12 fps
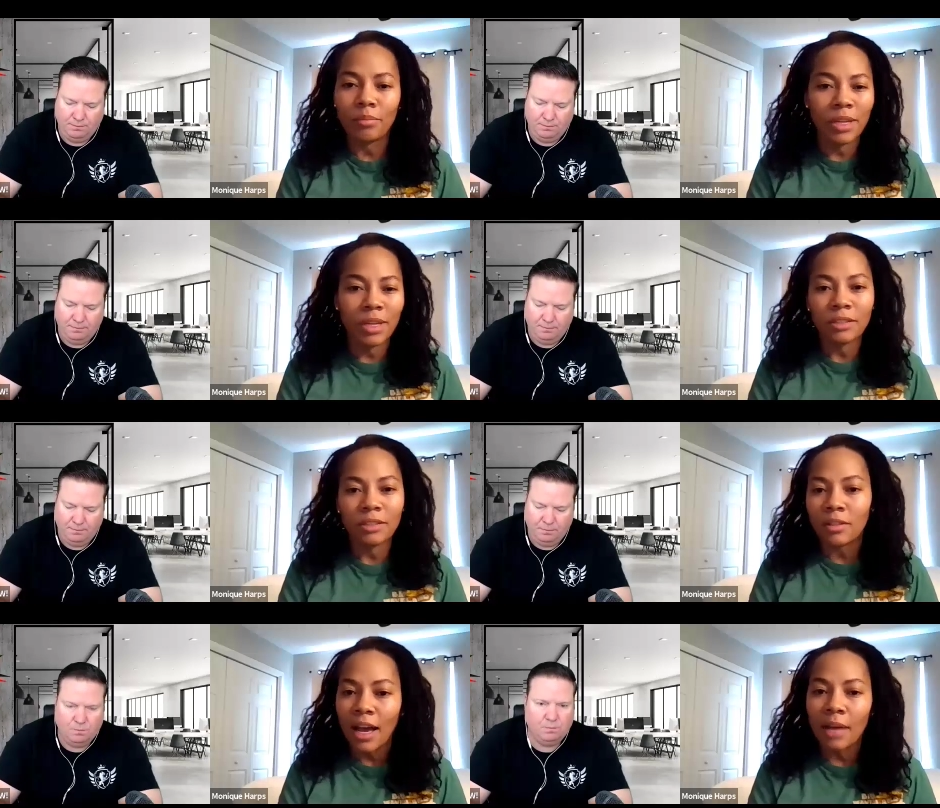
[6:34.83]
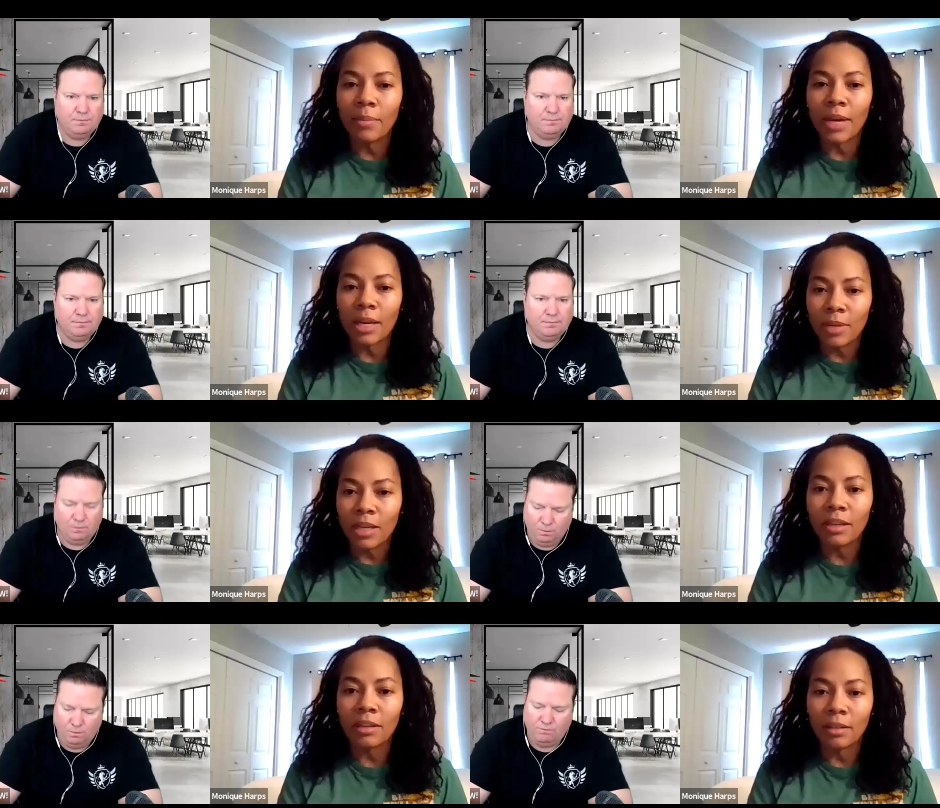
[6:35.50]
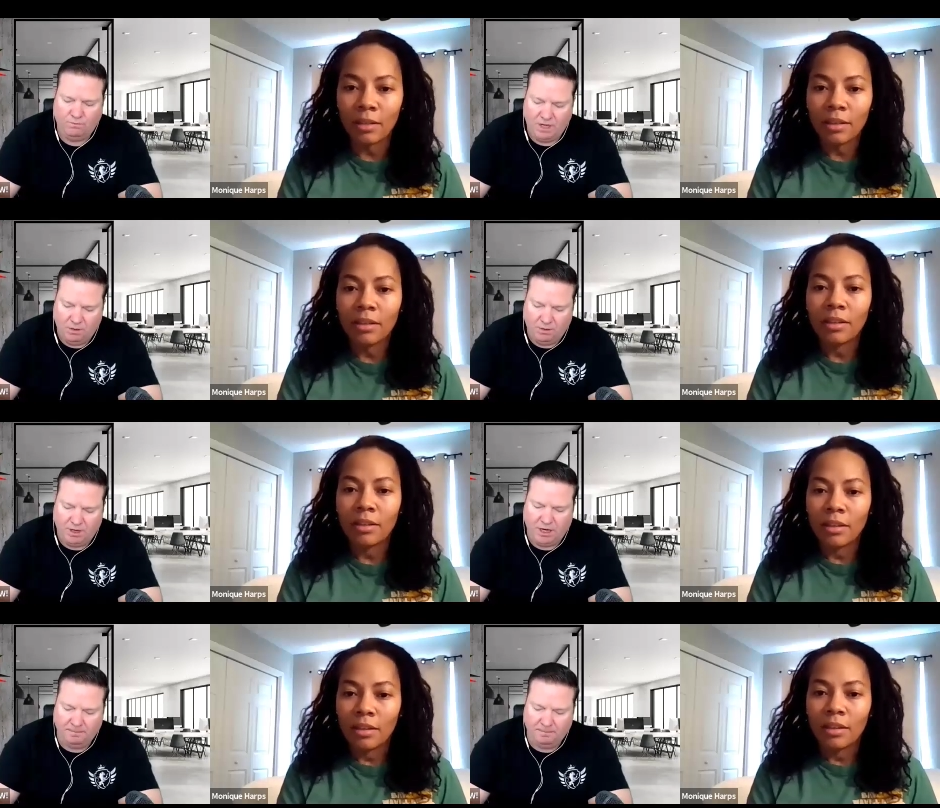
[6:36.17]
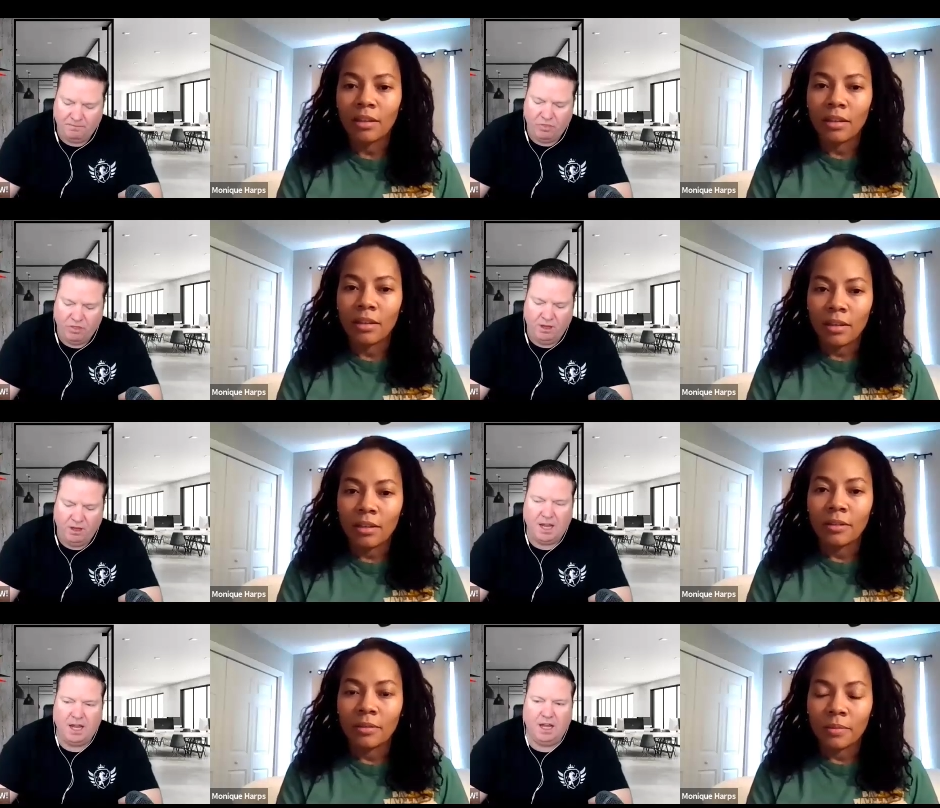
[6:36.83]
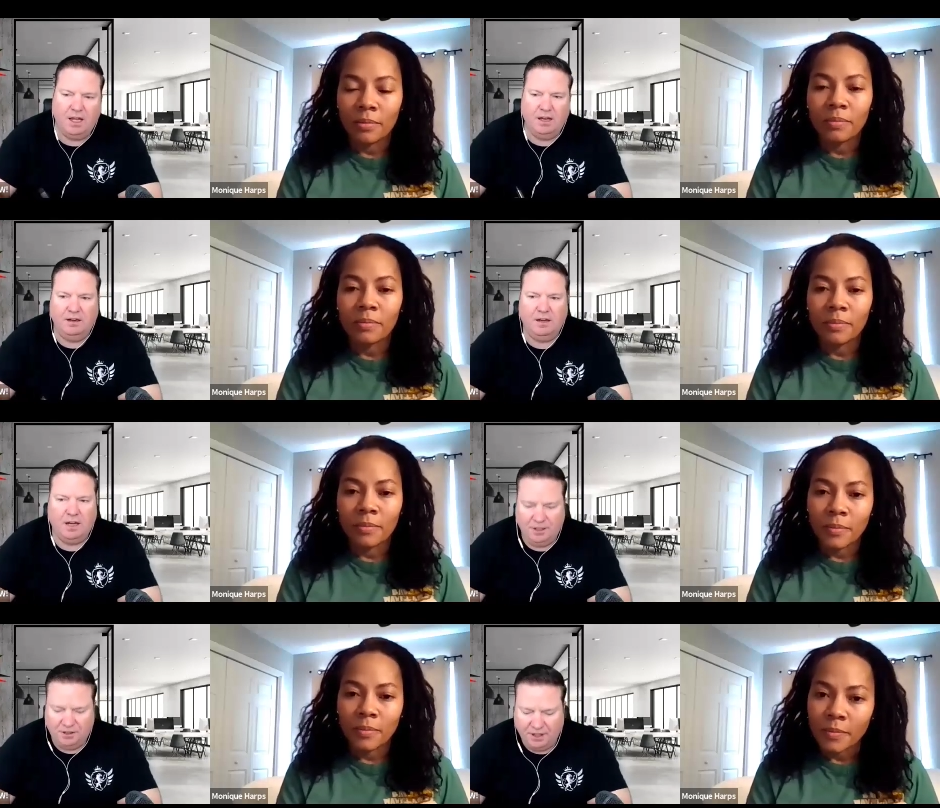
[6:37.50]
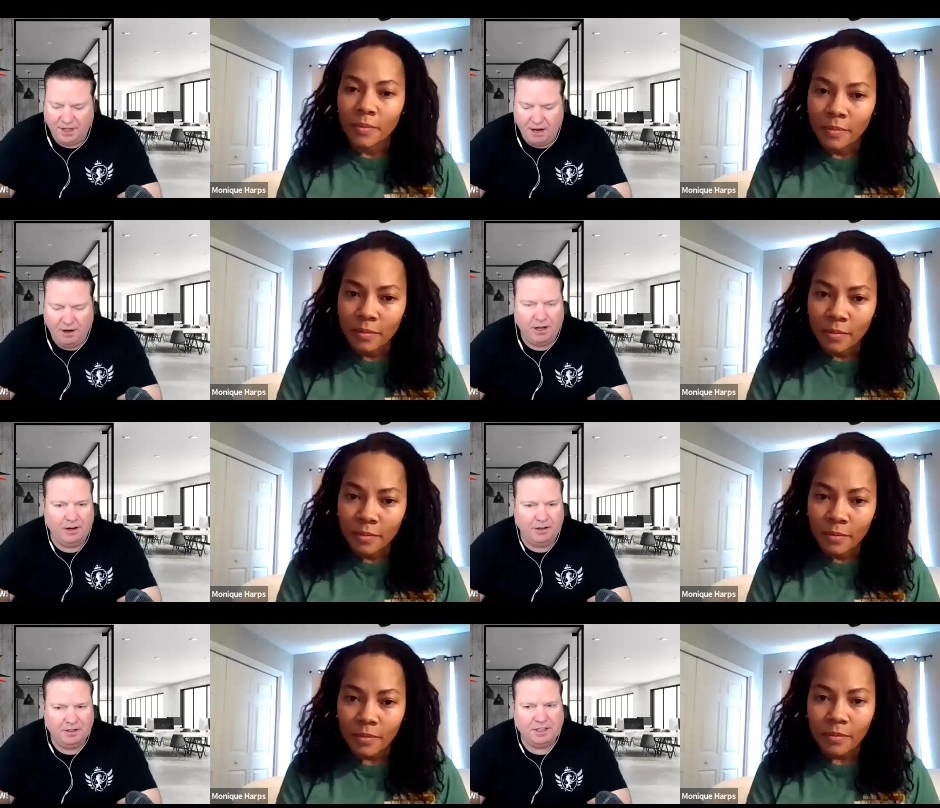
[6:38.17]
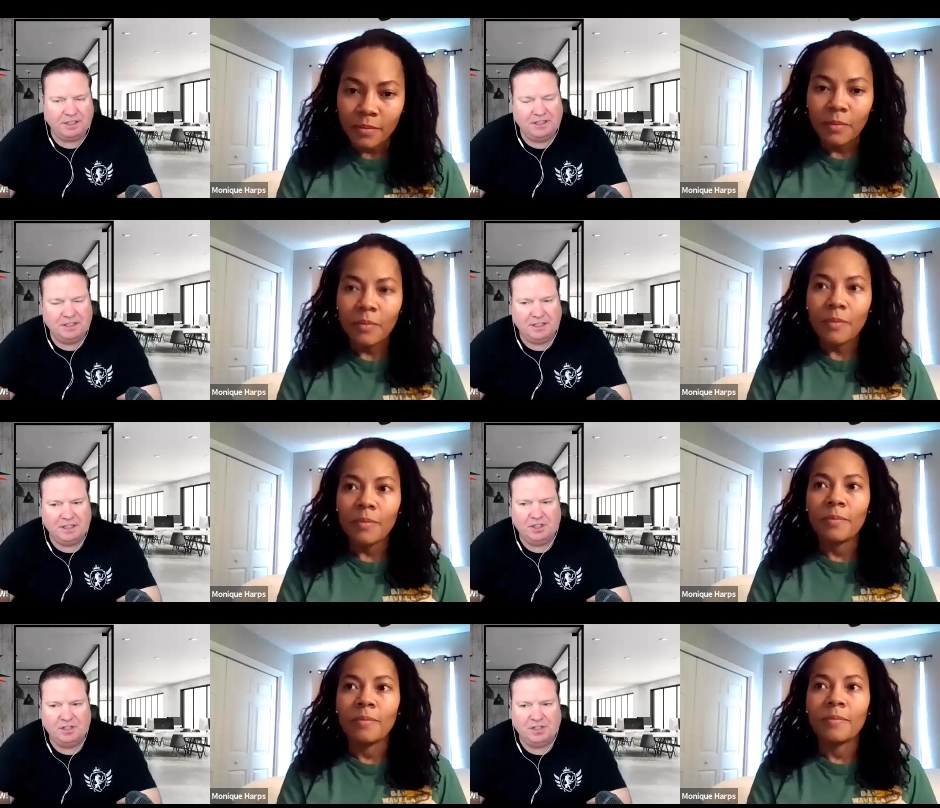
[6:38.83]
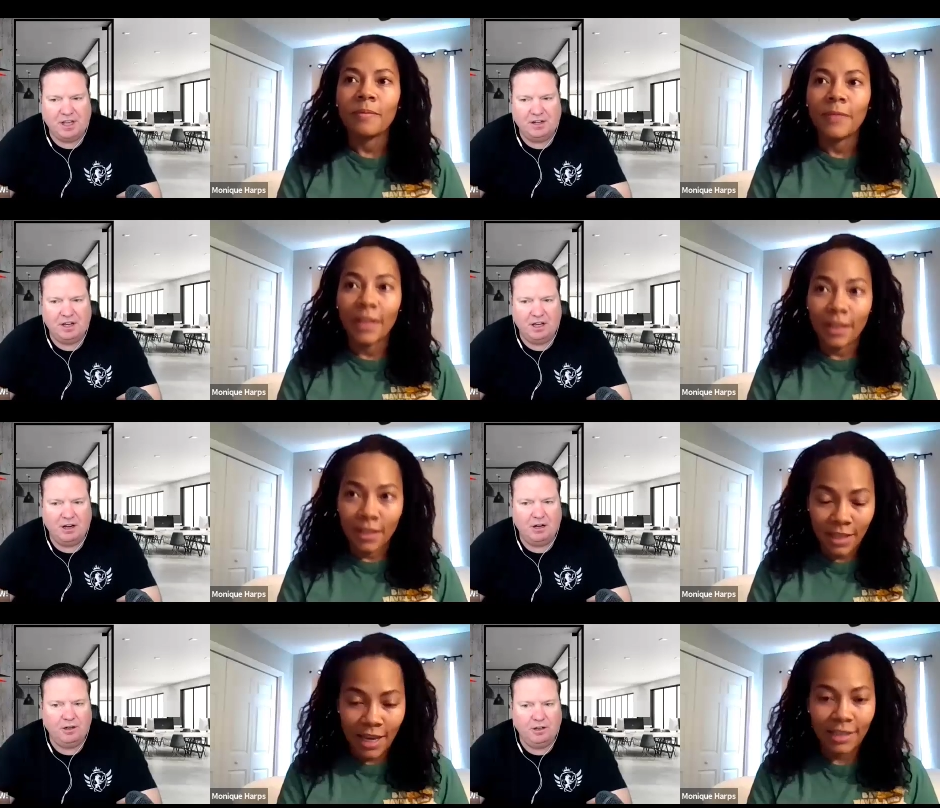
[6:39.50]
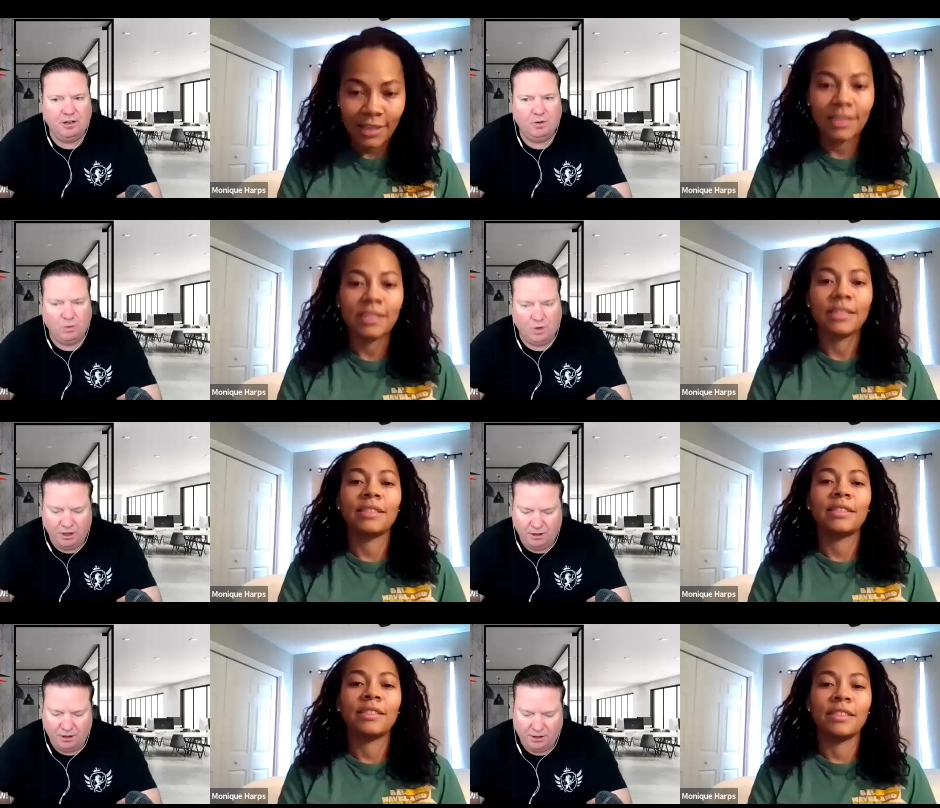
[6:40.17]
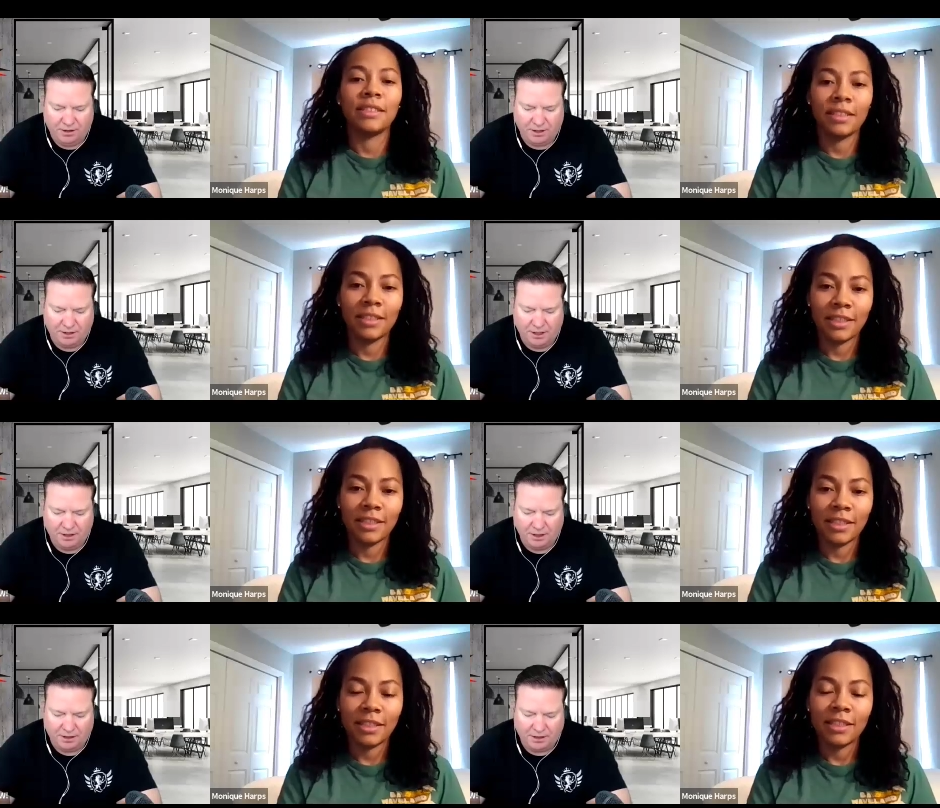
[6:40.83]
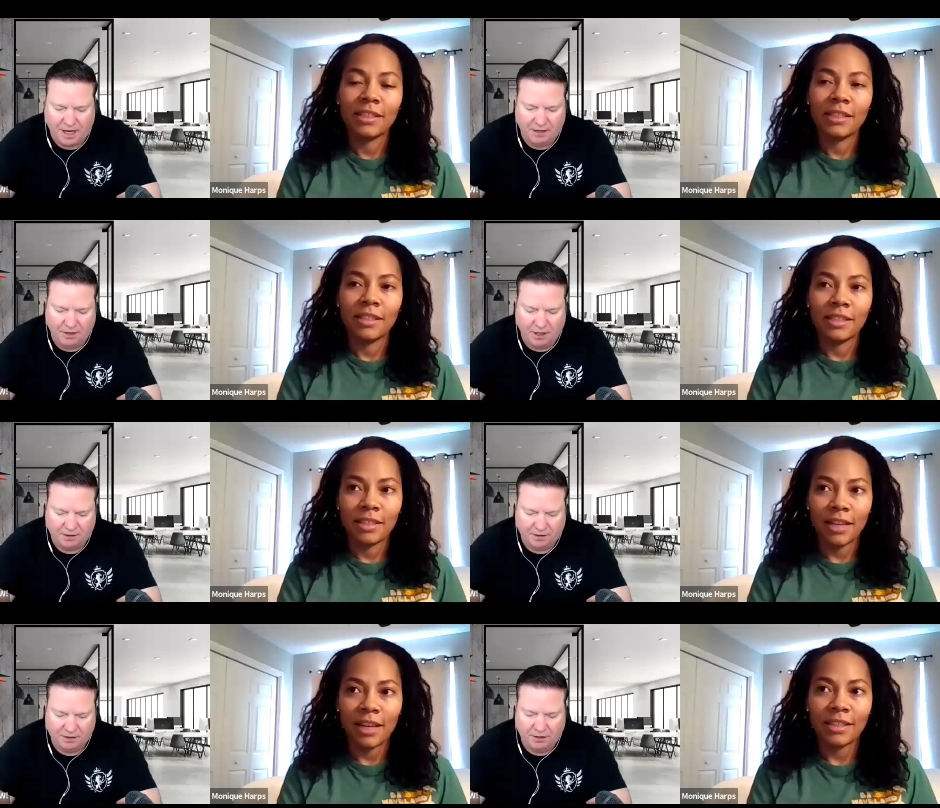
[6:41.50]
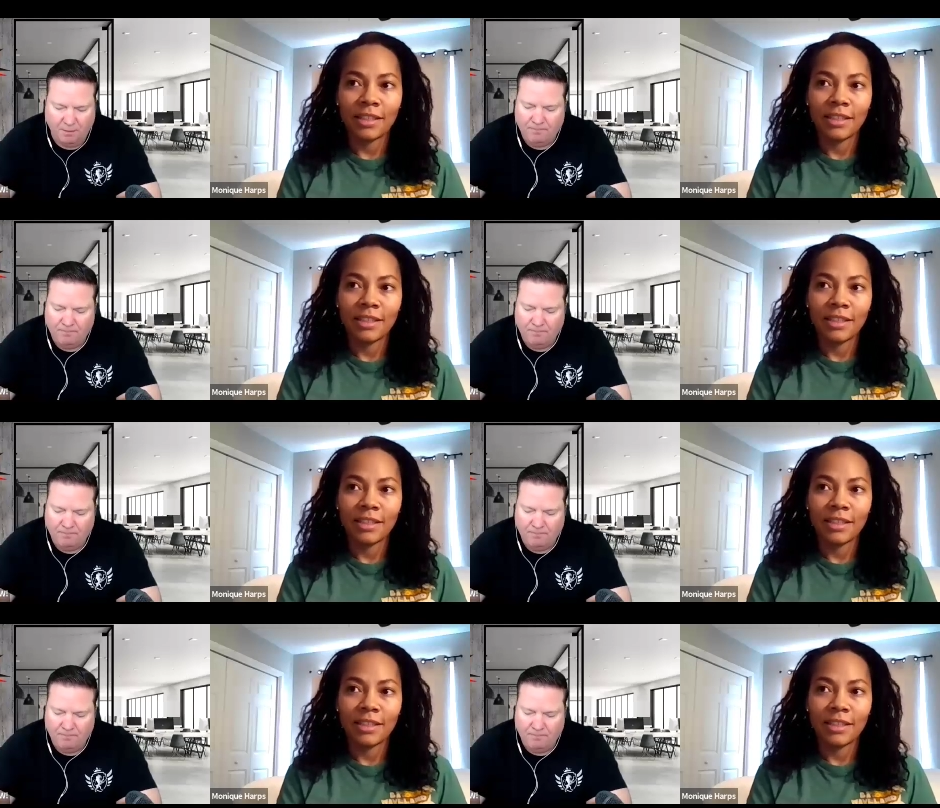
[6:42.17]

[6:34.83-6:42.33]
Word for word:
Speaker 1: mid July, maybe.
Speaker 2: Okay. And uh, you sent out 166. You said you had 100, yes. 166 addresses.